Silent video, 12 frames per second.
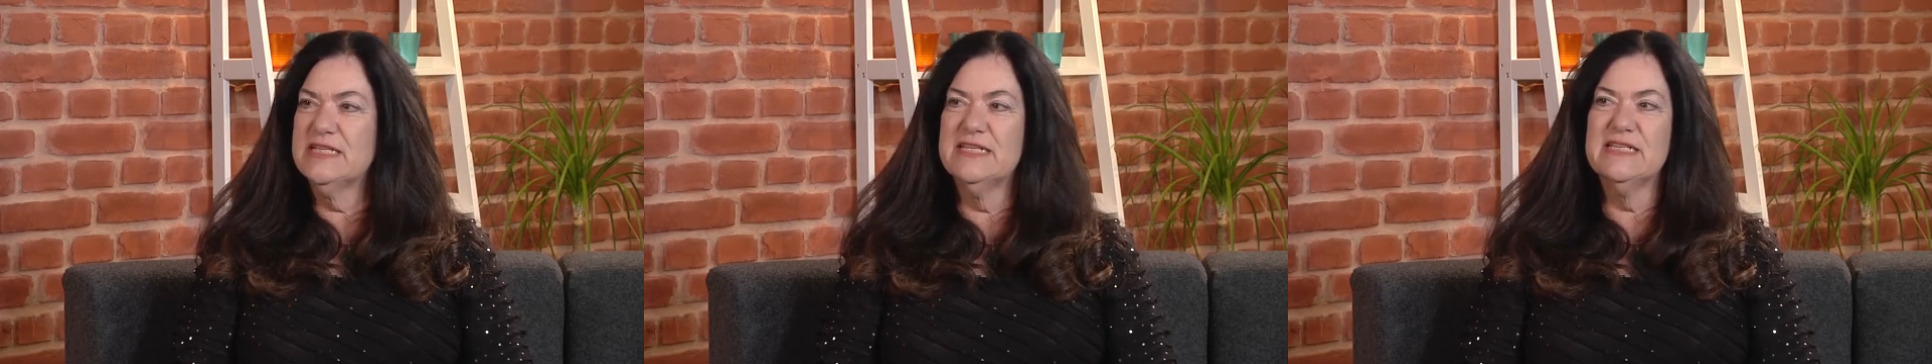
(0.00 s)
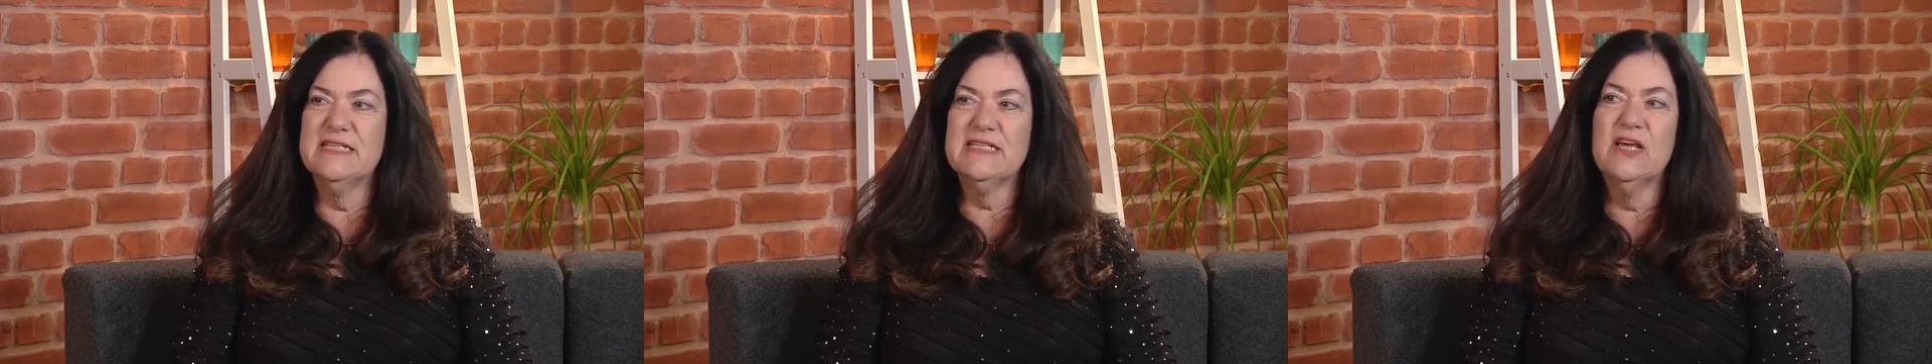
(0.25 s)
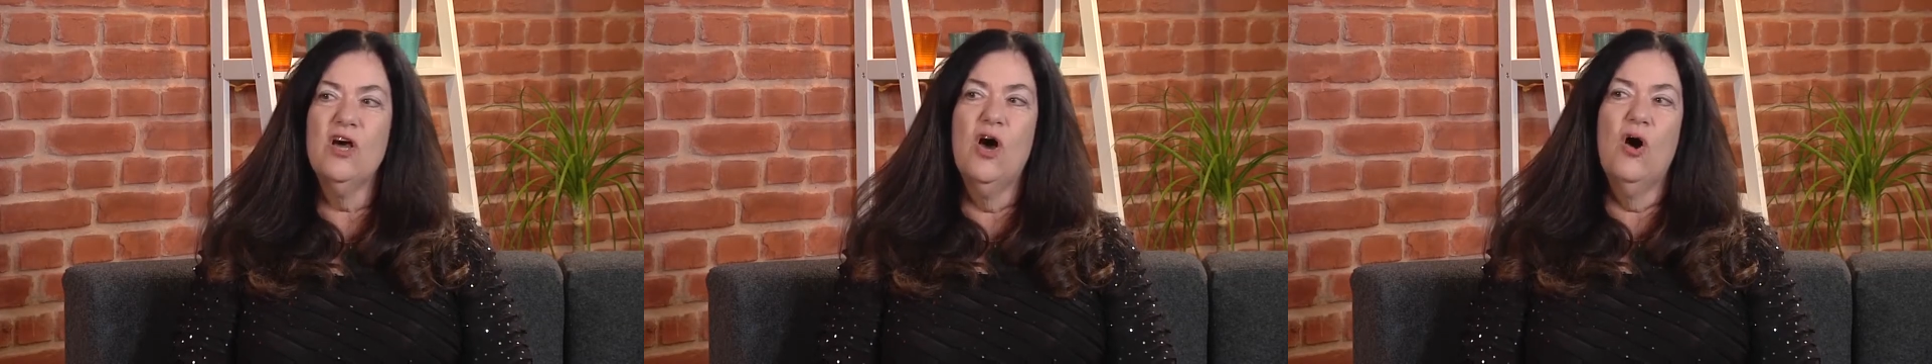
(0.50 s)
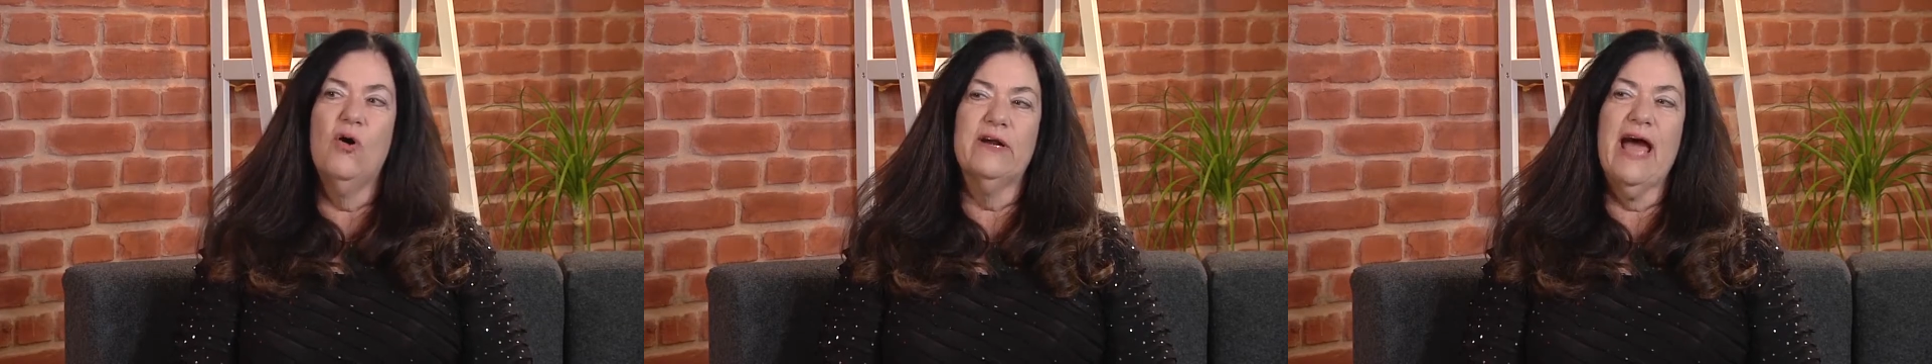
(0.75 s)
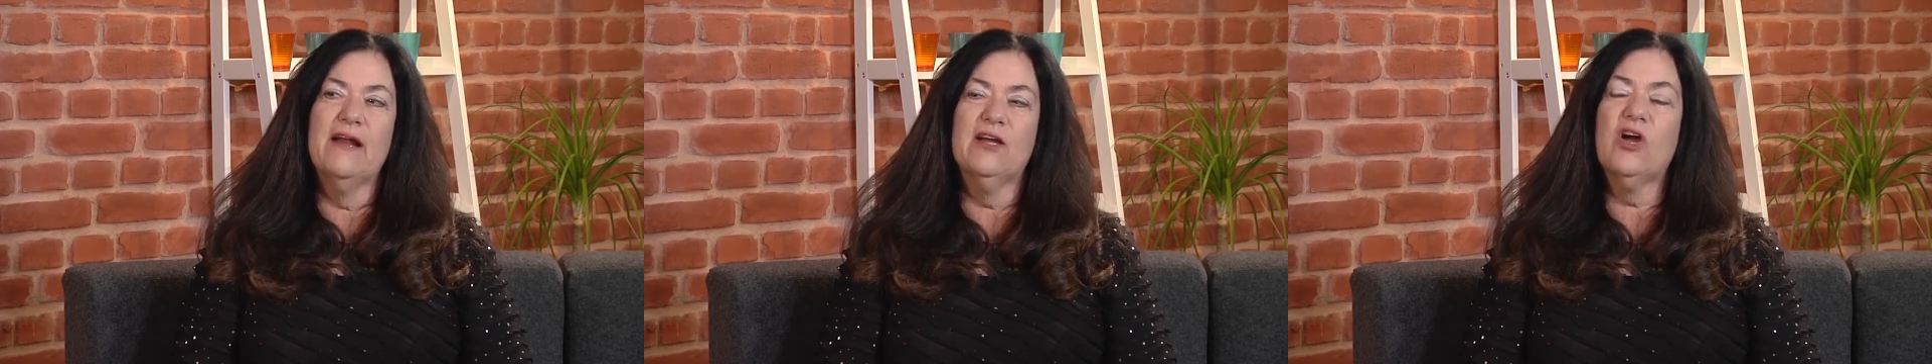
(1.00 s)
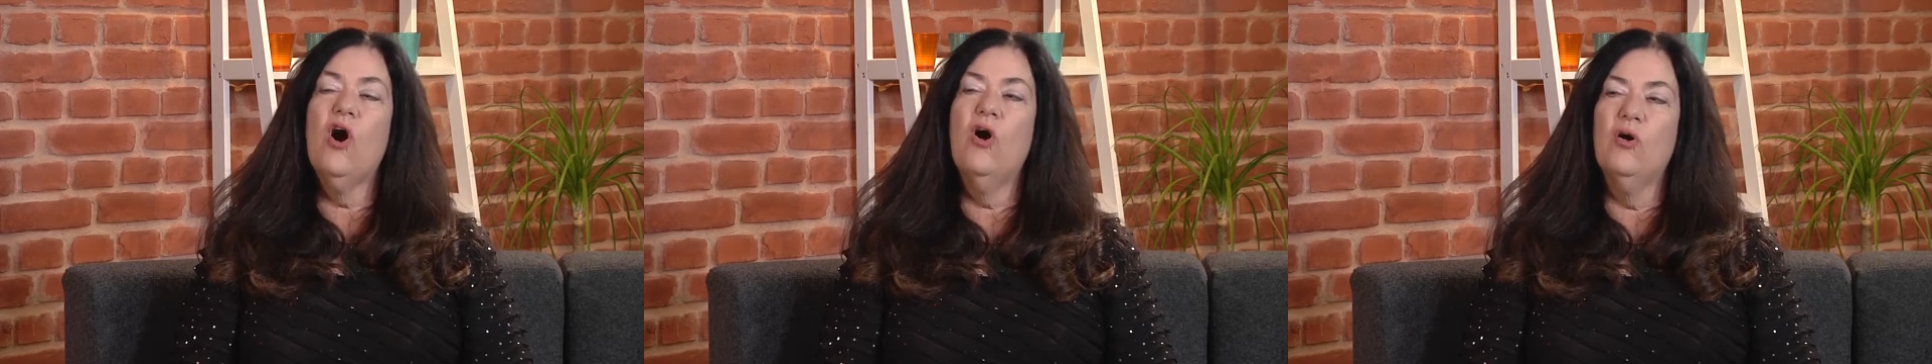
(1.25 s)
is on how to
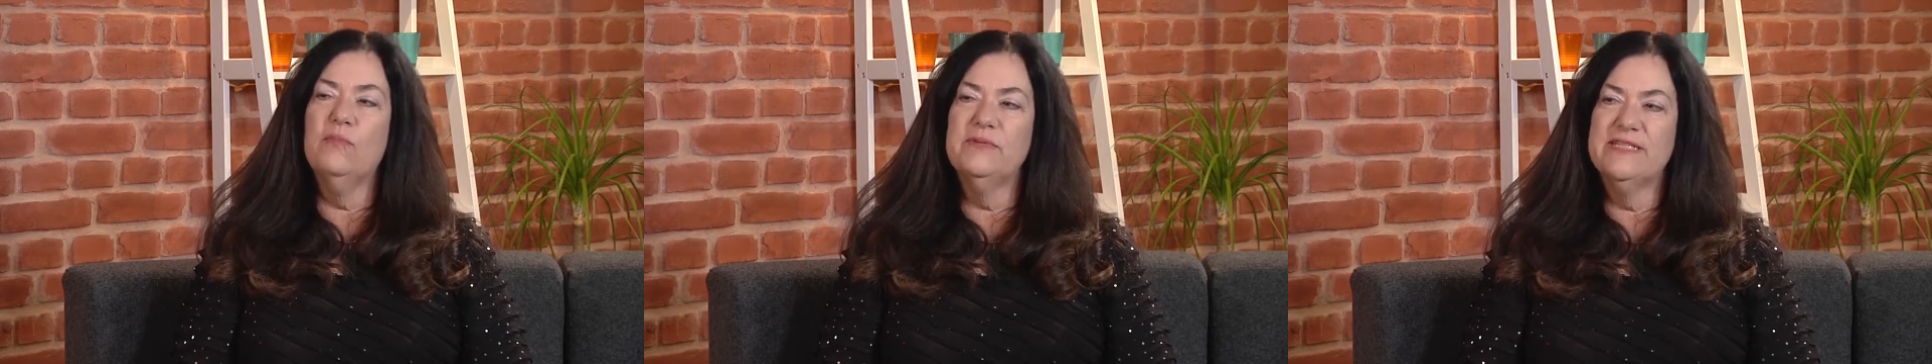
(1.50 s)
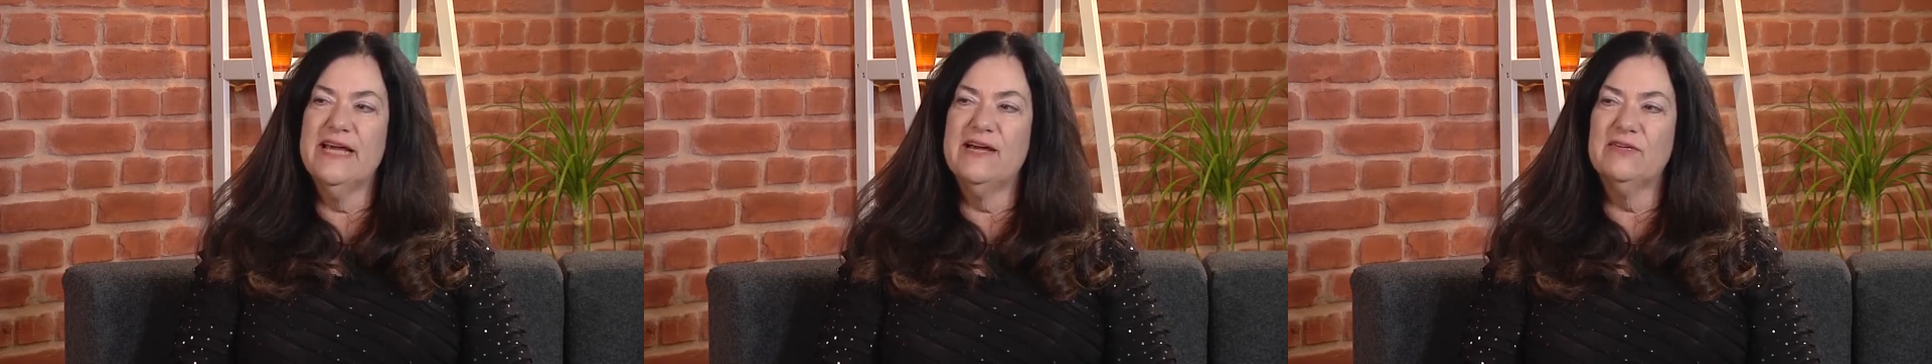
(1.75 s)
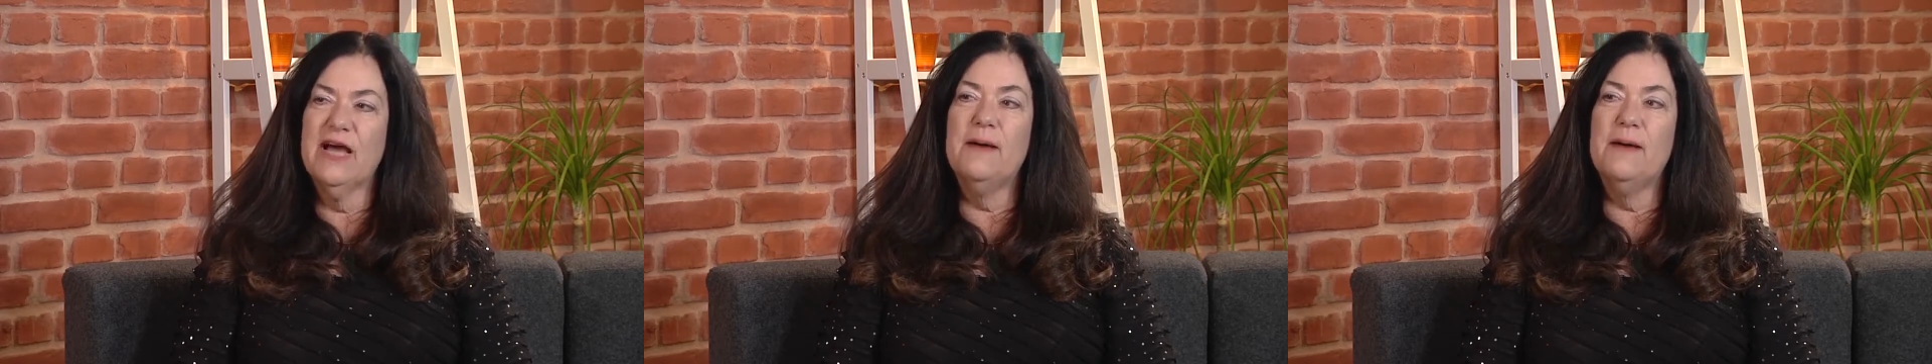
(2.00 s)
calm down